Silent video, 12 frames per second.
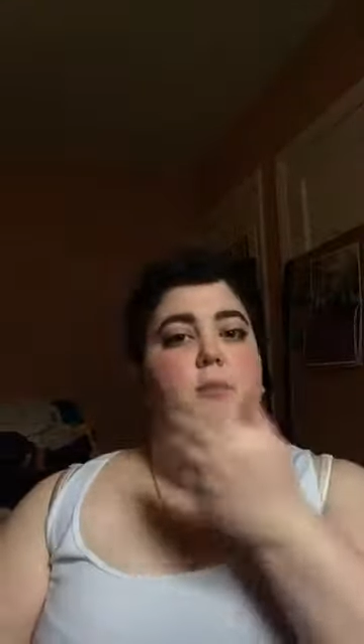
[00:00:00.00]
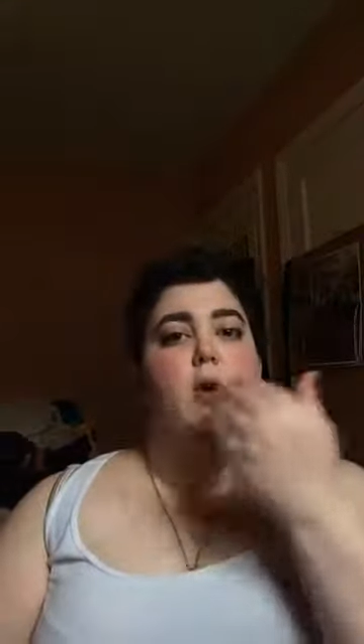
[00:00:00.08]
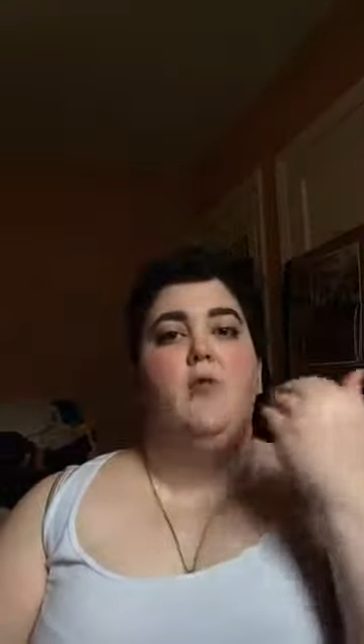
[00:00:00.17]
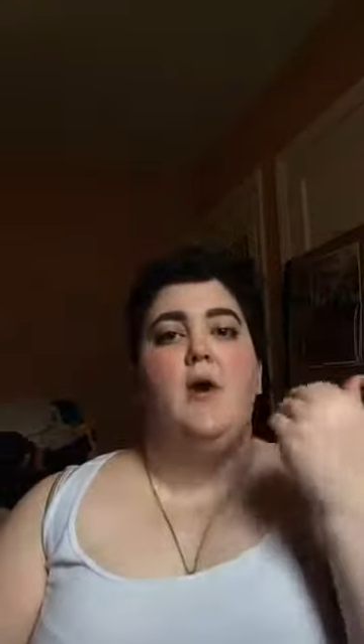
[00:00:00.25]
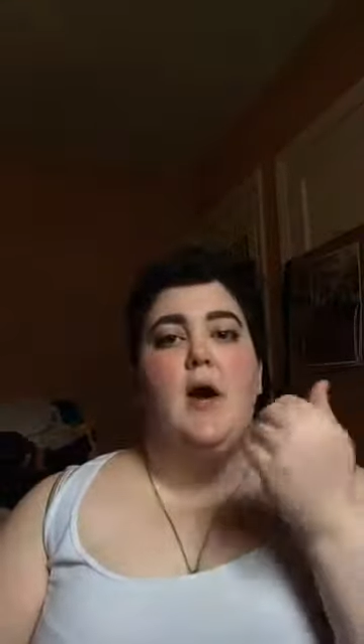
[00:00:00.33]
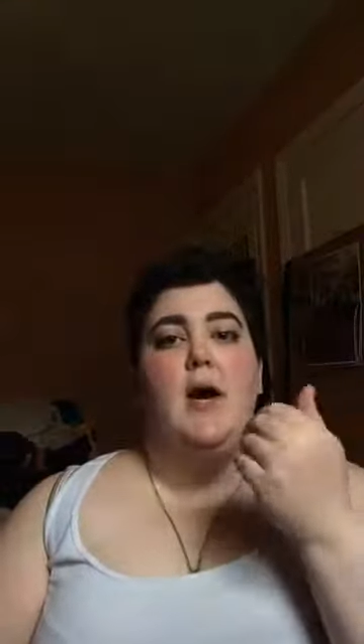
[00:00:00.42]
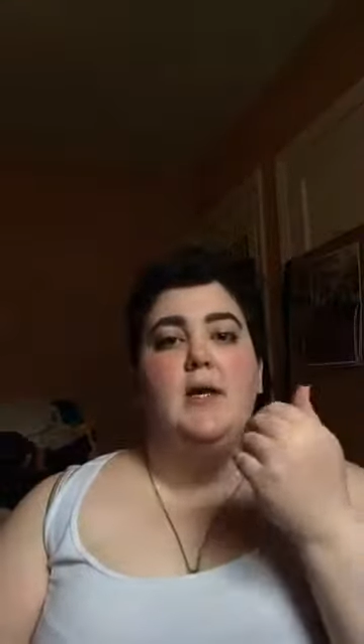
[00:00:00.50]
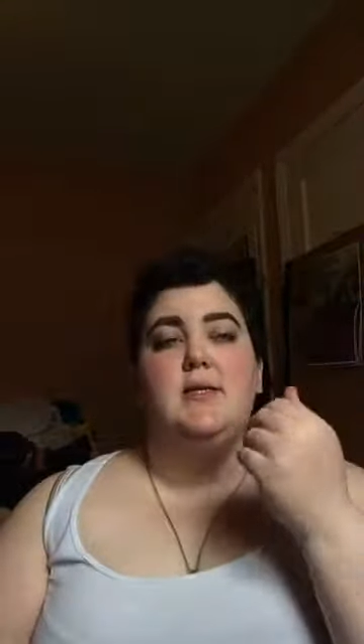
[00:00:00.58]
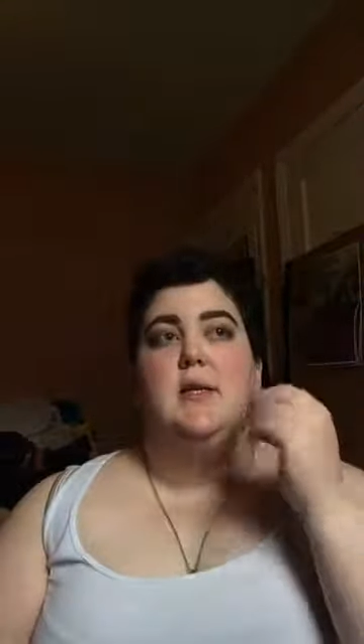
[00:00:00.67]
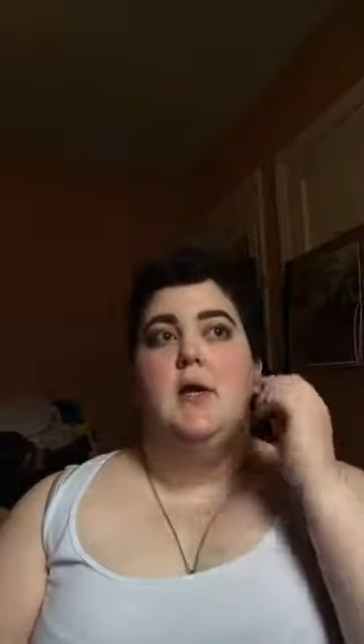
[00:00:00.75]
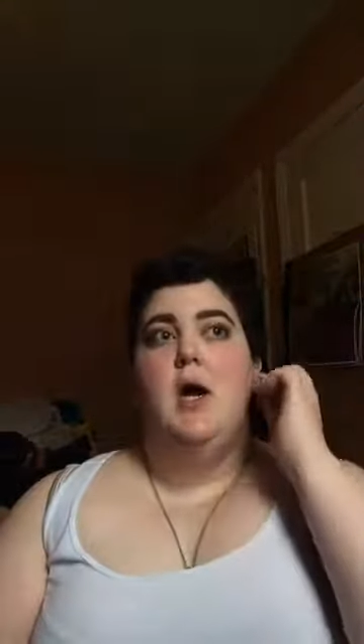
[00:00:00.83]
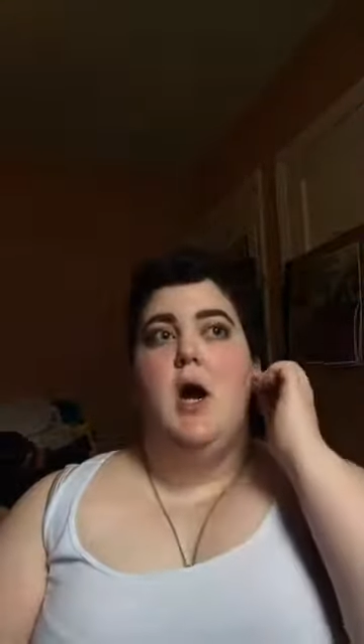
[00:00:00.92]
both eyes,
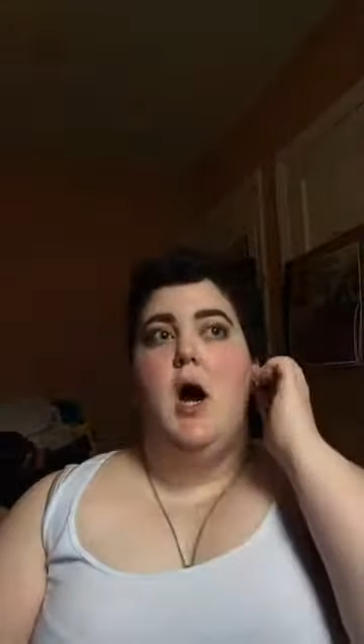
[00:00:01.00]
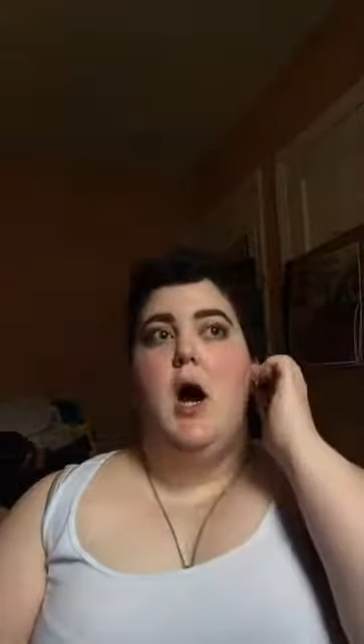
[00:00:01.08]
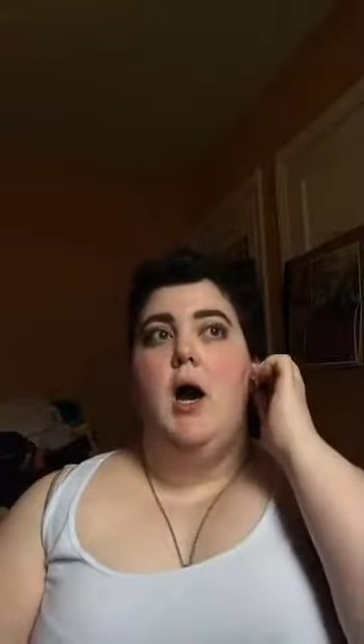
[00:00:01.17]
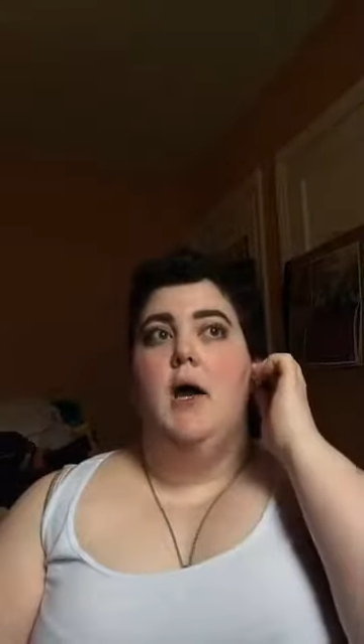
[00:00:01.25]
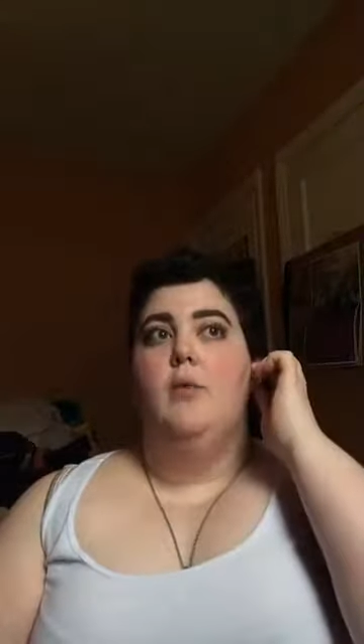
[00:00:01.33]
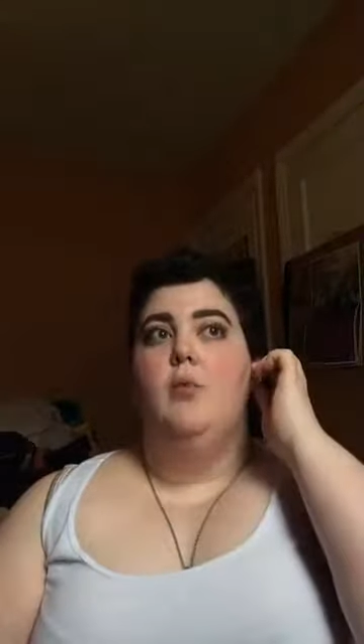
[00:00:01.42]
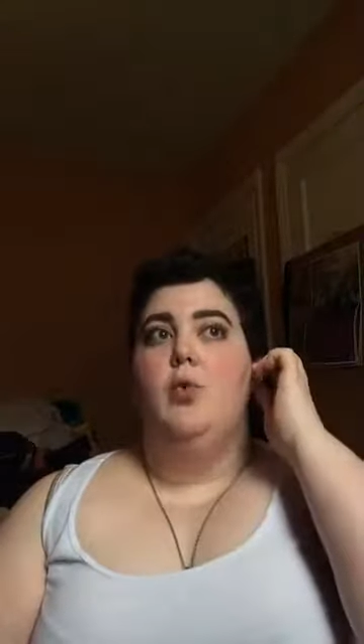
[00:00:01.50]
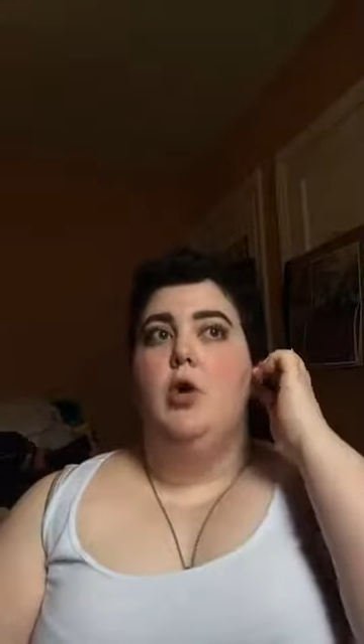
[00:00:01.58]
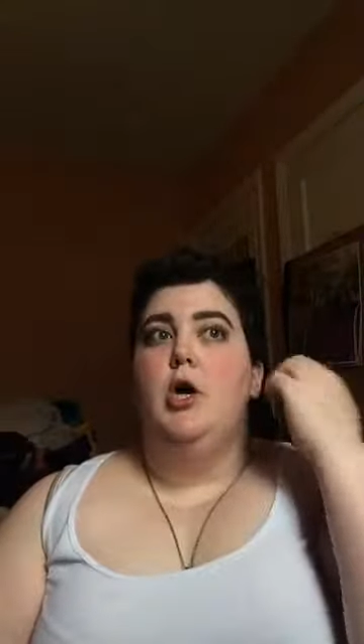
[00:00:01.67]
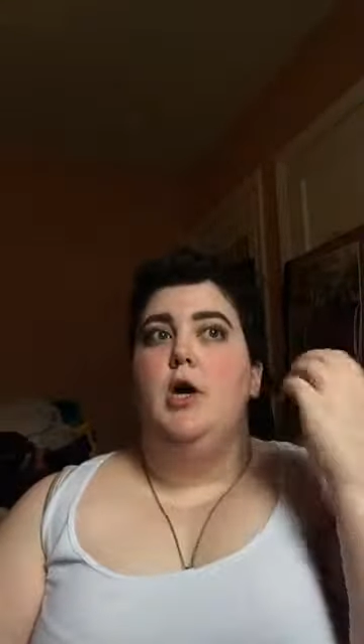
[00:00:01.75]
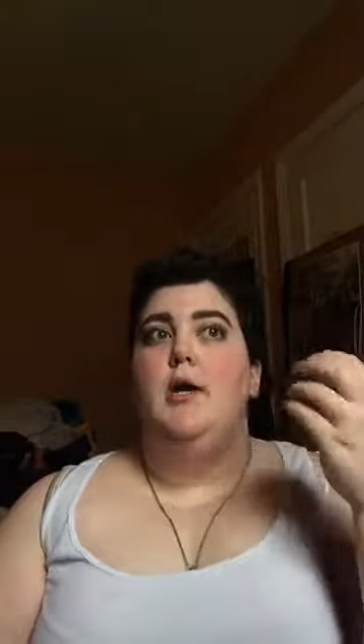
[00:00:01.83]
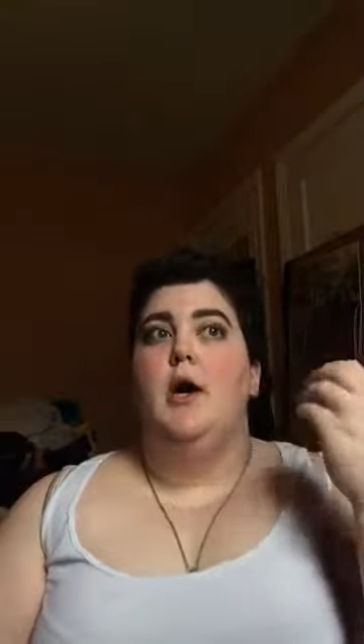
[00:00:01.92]
I
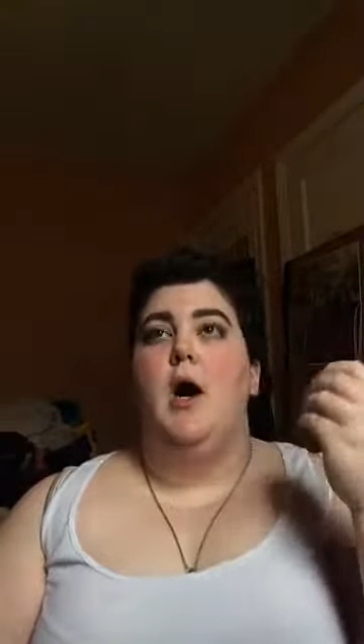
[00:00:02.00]
would